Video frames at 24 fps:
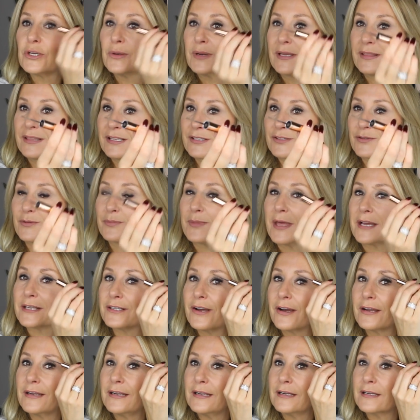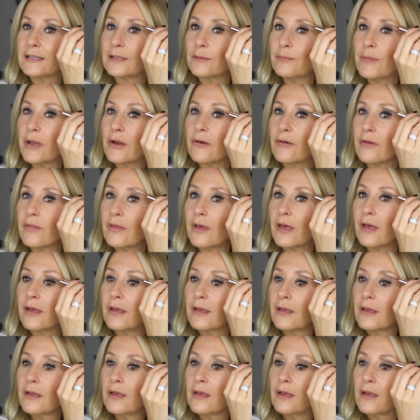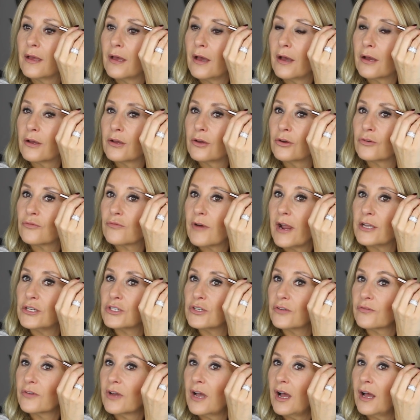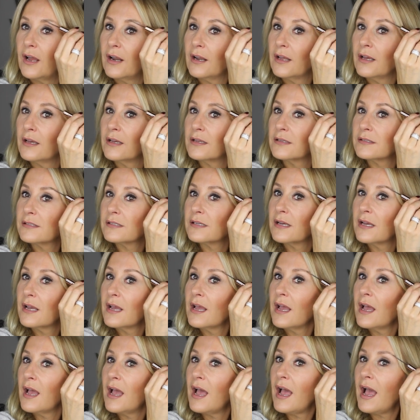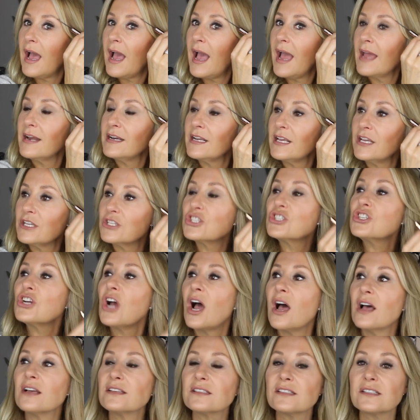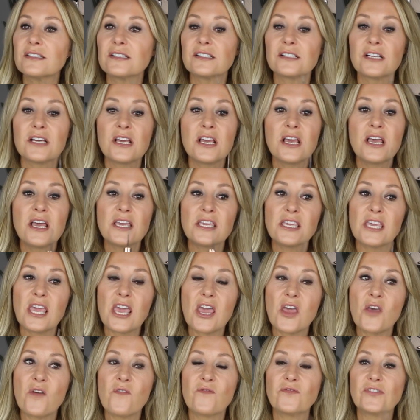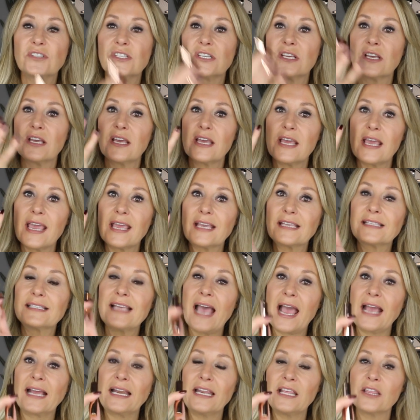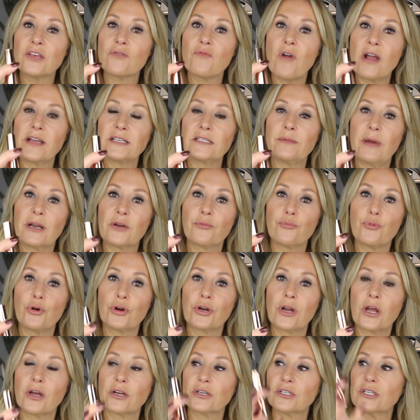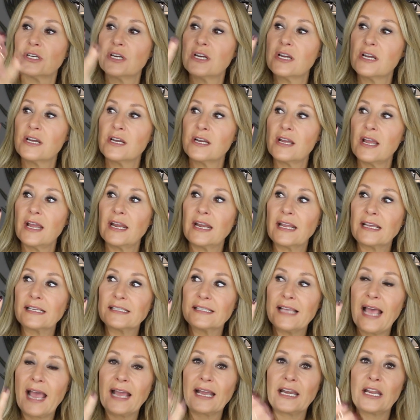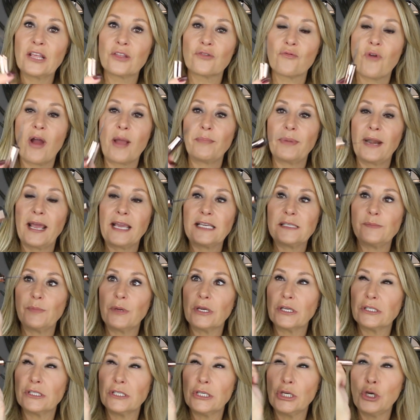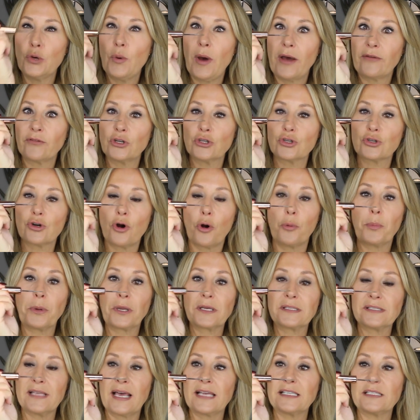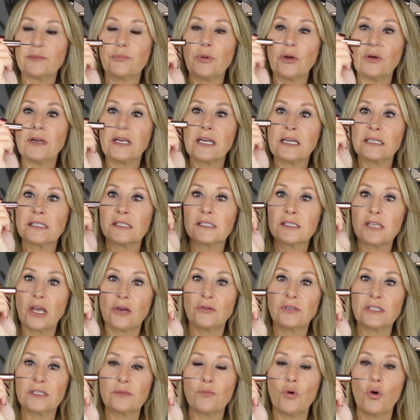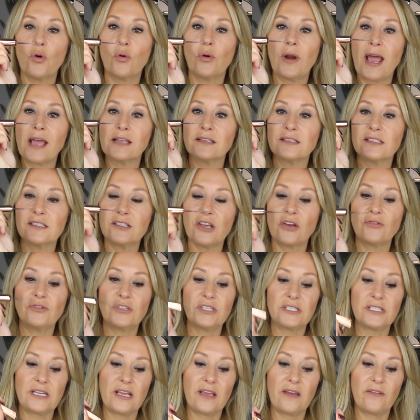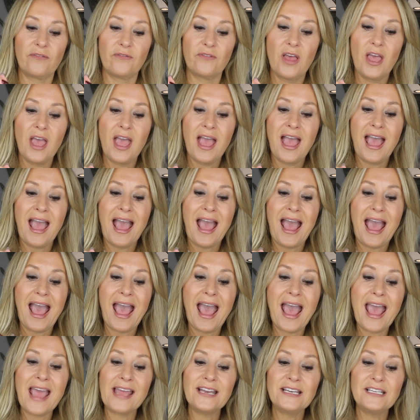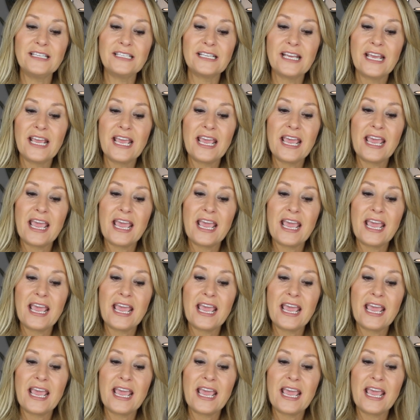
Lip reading: doing this from that tiny little mirror there, a good range of colours, and it just gives exactly the right amount of product in exactly the right place, because you have control, because that spoolie is so small and so stiff. And